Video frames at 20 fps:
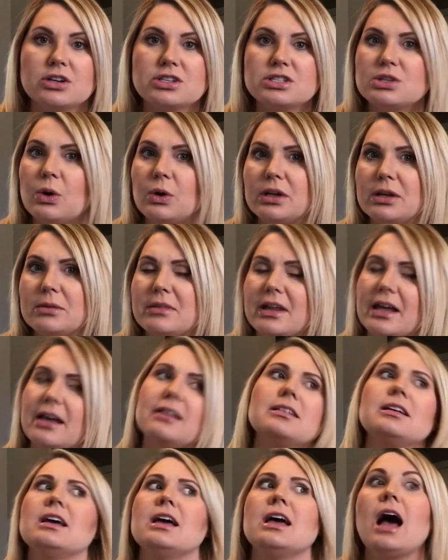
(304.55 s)
told him that
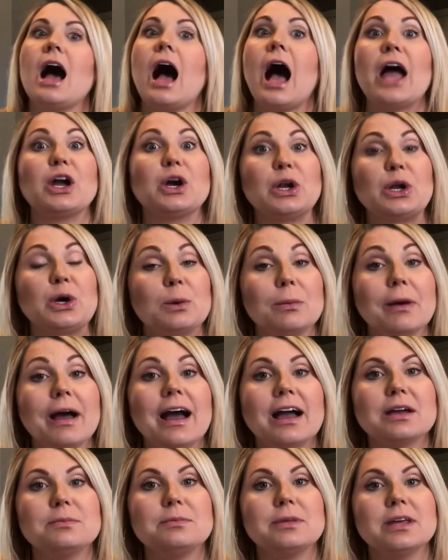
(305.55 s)
I couldn't go
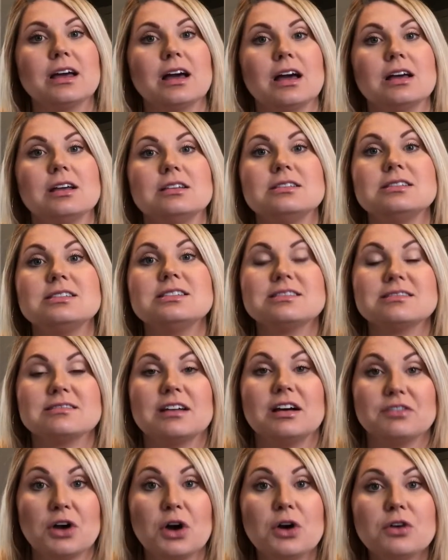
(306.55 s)
back because
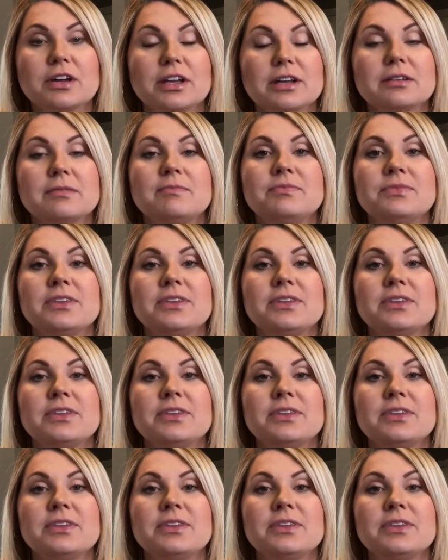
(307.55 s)
of COVID.